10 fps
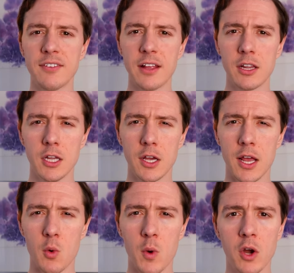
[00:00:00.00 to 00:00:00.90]
let's take a look
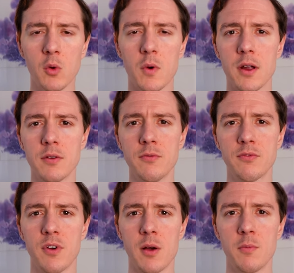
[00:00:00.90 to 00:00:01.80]
at a weird one
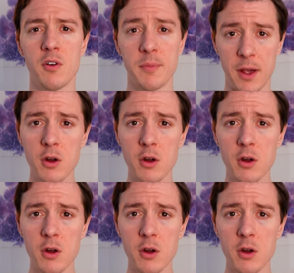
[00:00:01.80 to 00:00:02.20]
from one of my